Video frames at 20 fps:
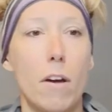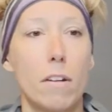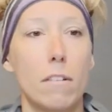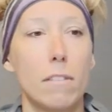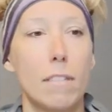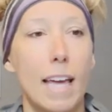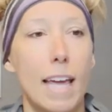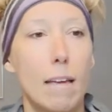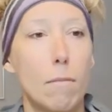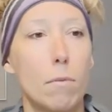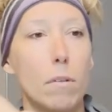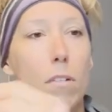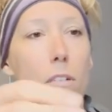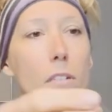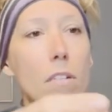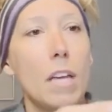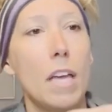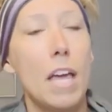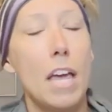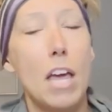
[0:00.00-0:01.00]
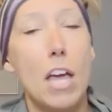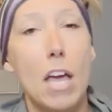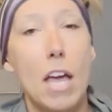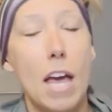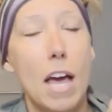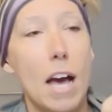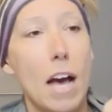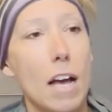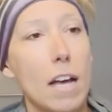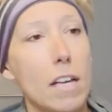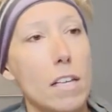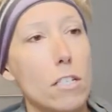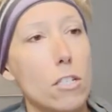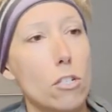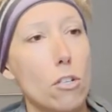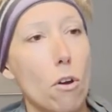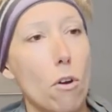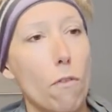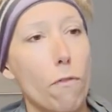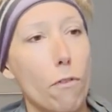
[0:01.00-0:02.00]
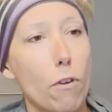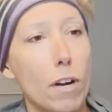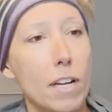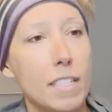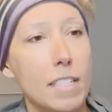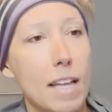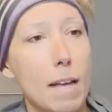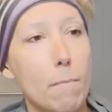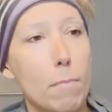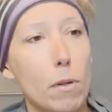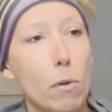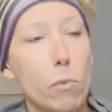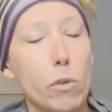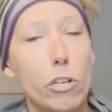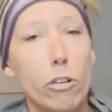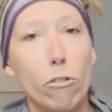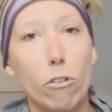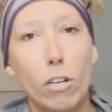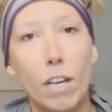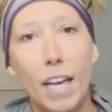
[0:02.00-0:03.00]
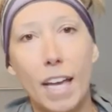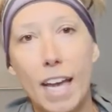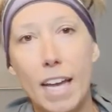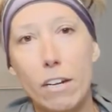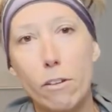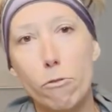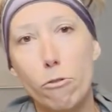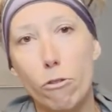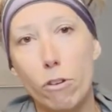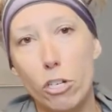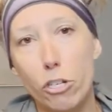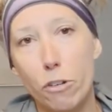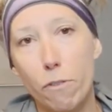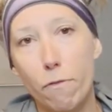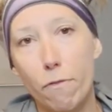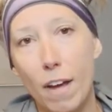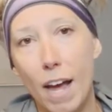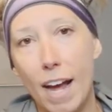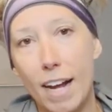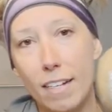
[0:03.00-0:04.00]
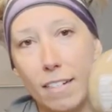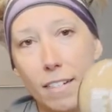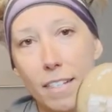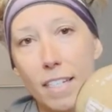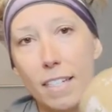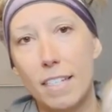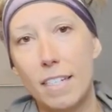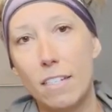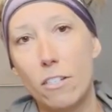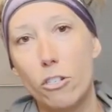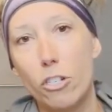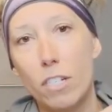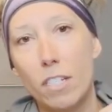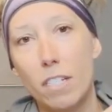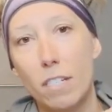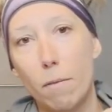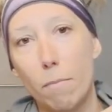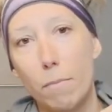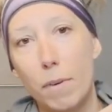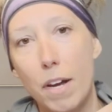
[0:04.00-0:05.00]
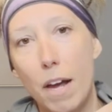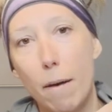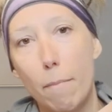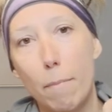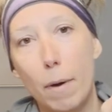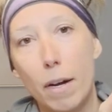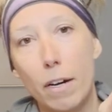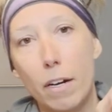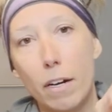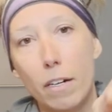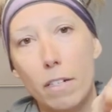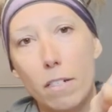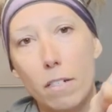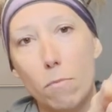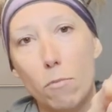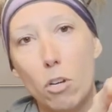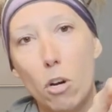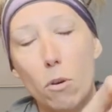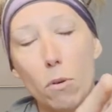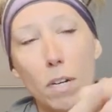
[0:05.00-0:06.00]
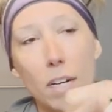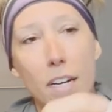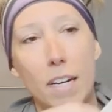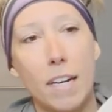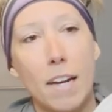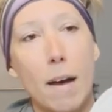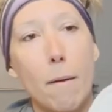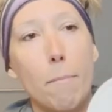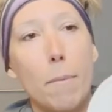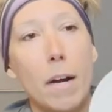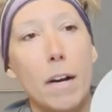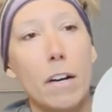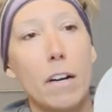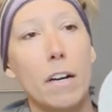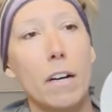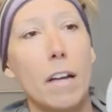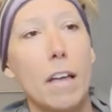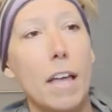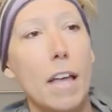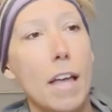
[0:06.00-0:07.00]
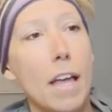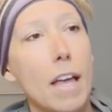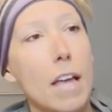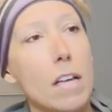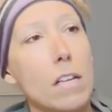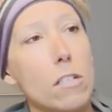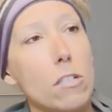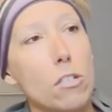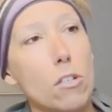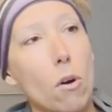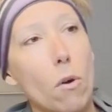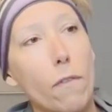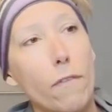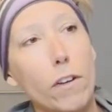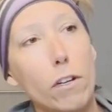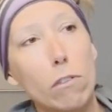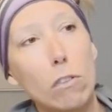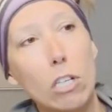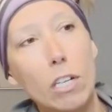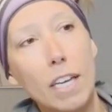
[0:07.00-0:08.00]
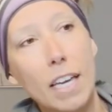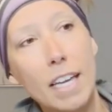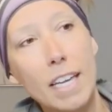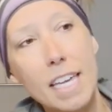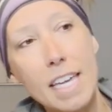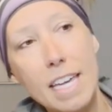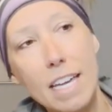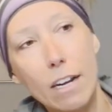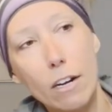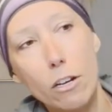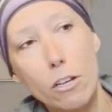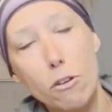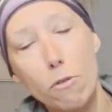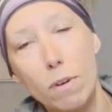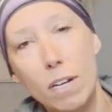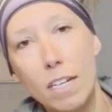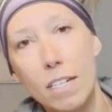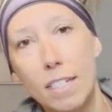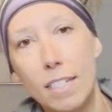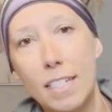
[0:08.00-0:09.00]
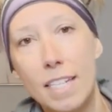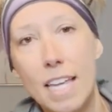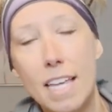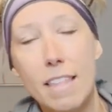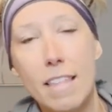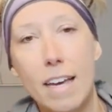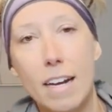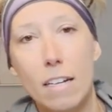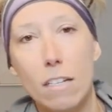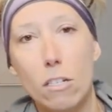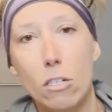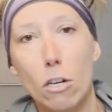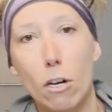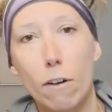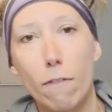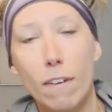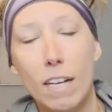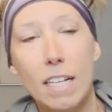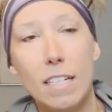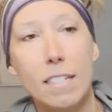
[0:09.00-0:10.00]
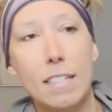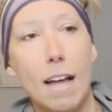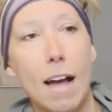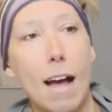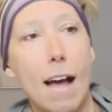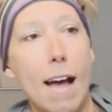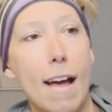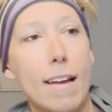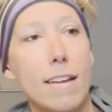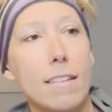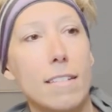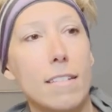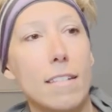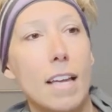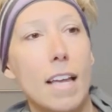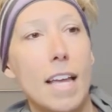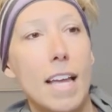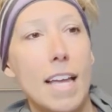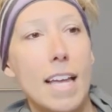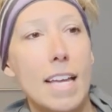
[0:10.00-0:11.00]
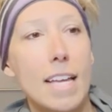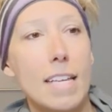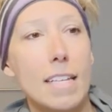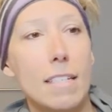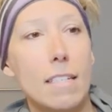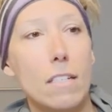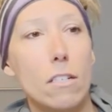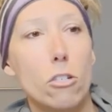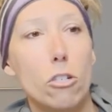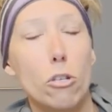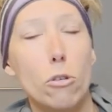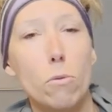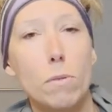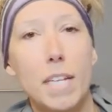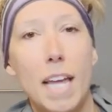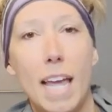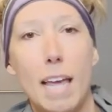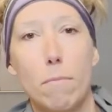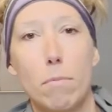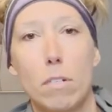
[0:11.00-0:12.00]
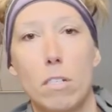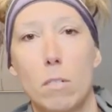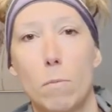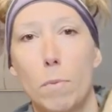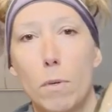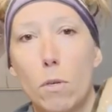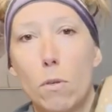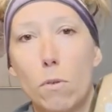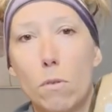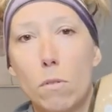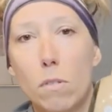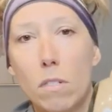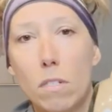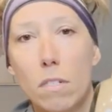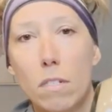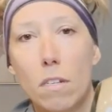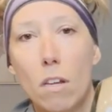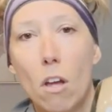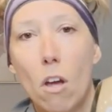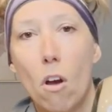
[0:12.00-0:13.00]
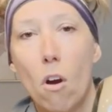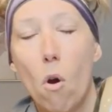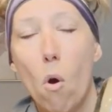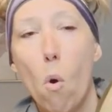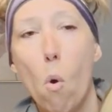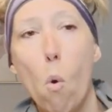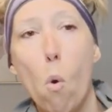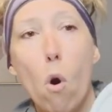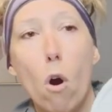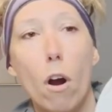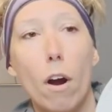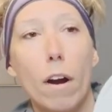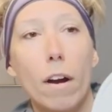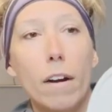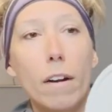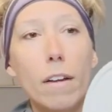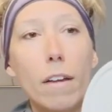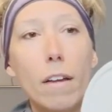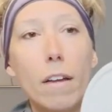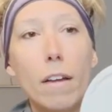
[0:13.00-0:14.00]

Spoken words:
a label, so for example, when you're looking at nutrition facts, this is just some nut butter, some coconut nut butter. So if you're looking here, you can see that a serving size is 2 tablespoons, or